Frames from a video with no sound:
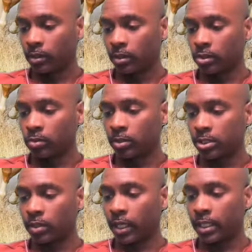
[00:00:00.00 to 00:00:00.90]
Human
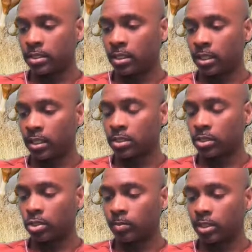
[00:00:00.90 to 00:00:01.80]
tragedy, it is a
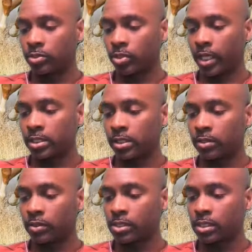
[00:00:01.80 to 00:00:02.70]
human tragedy,
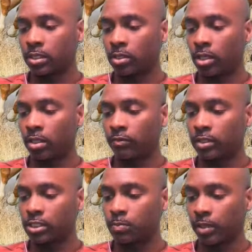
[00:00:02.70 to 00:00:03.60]
Christine, all over
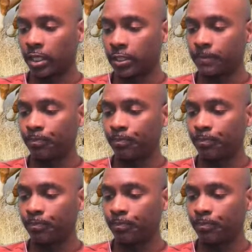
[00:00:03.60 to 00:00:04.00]
this planet.